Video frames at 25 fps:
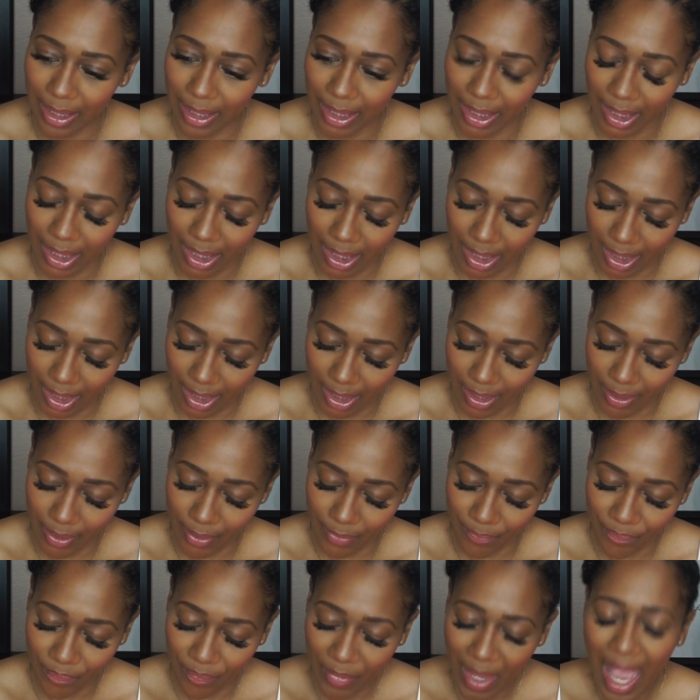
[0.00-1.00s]

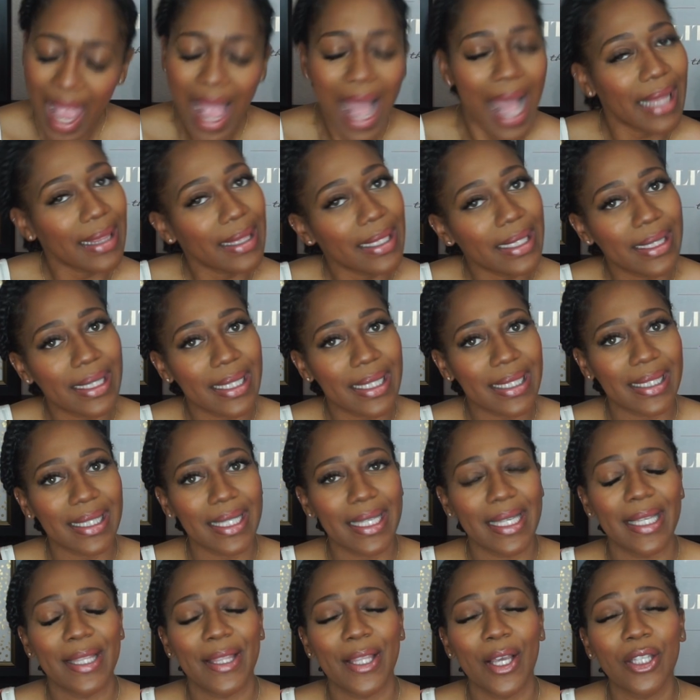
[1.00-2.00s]
Yeah, I think that's
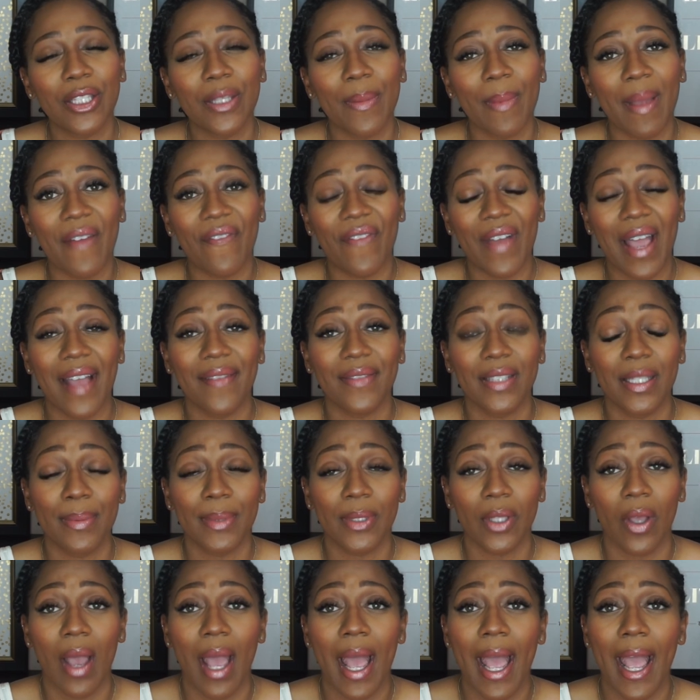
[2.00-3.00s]
it. Those are my 5 tips
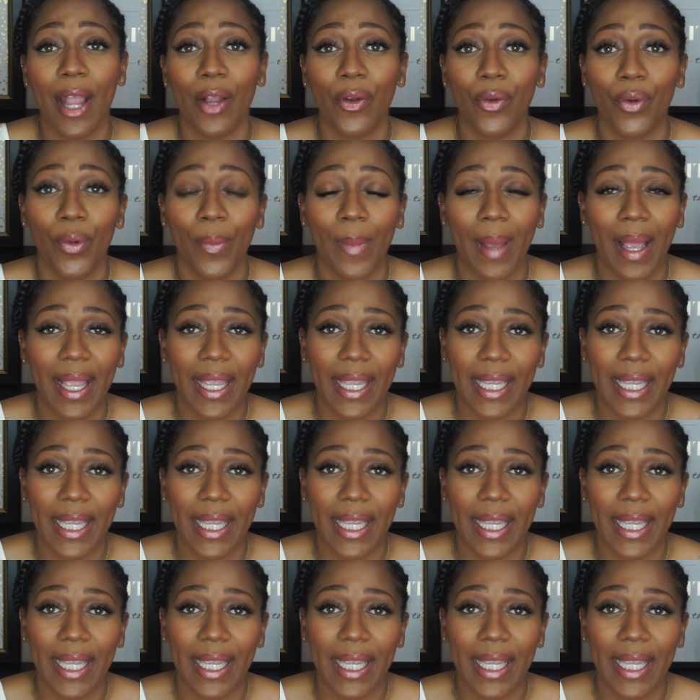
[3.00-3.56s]
on how I grew my